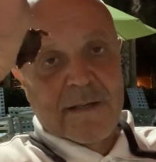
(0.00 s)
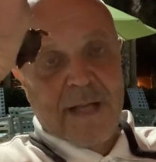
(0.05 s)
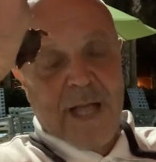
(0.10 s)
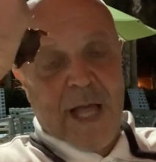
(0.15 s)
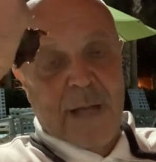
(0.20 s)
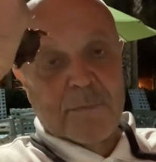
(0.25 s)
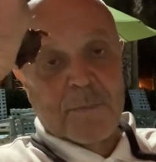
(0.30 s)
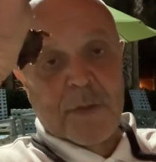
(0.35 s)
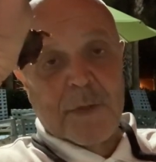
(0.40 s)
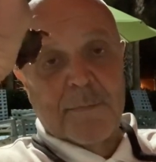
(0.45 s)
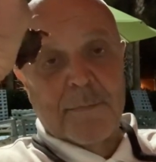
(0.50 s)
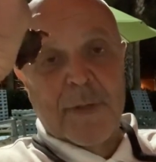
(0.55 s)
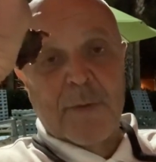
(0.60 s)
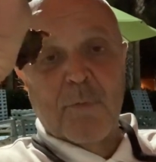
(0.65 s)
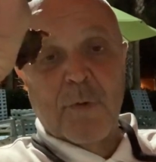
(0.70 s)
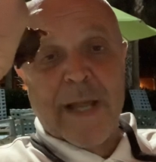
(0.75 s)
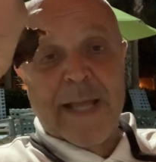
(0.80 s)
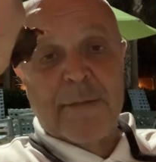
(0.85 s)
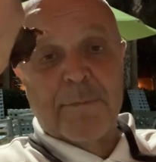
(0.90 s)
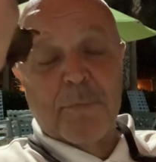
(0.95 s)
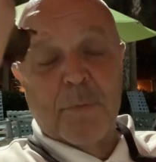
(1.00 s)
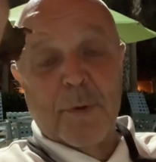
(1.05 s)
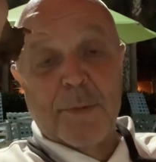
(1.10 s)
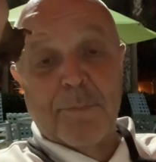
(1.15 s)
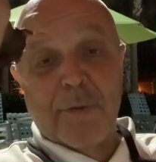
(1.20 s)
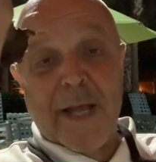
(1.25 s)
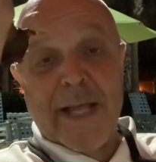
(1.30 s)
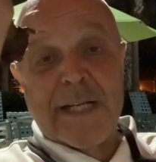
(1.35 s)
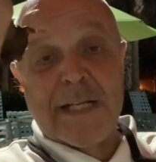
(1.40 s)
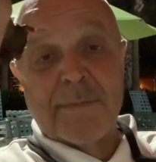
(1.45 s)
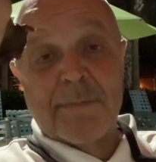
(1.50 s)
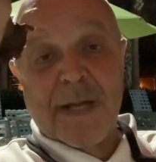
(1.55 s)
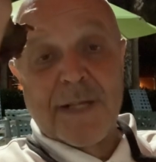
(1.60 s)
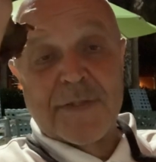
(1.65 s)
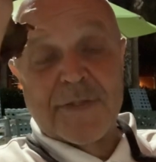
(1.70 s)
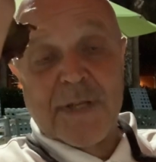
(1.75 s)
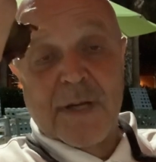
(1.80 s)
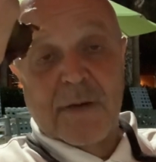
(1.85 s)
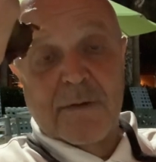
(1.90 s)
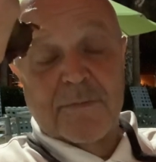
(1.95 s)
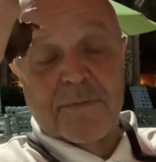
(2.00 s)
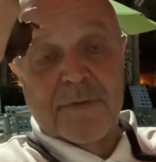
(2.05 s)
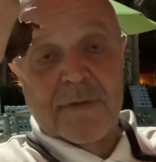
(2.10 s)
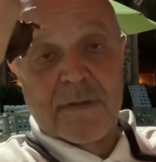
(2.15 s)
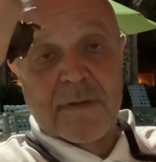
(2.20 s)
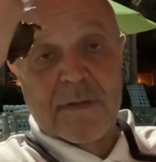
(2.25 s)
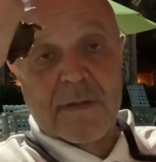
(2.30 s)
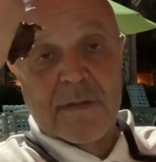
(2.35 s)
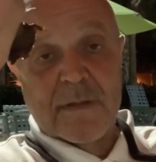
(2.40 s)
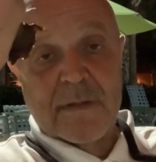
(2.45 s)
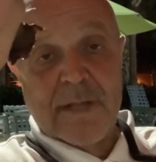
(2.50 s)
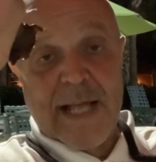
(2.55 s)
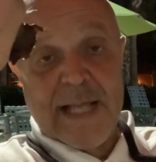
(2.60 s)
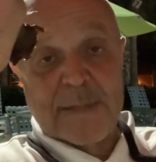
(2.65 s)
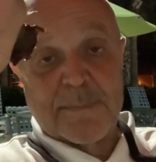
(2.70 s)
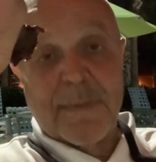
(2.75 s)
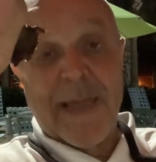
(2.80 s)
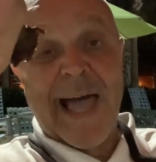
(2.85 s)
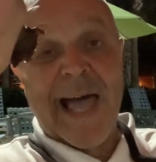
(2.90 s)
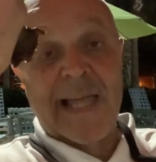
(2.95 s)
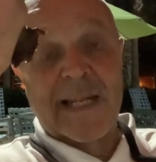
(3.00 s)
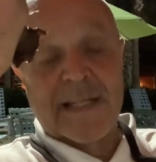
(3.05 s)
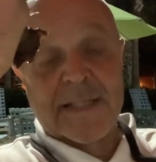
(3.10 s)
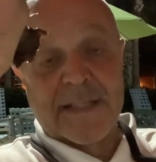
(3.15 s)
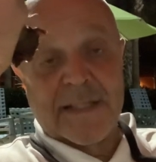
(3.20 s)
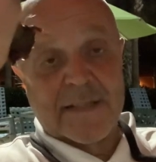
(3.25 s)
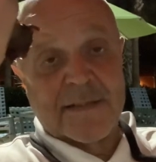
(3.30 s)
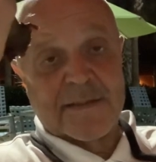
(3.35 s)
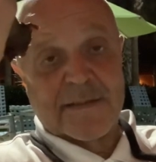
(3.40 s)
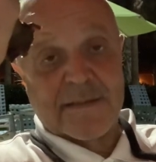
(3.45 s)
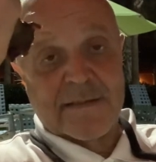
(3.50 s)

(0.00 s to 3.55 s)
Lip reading: I'm going to be rebranding myself as Paladin.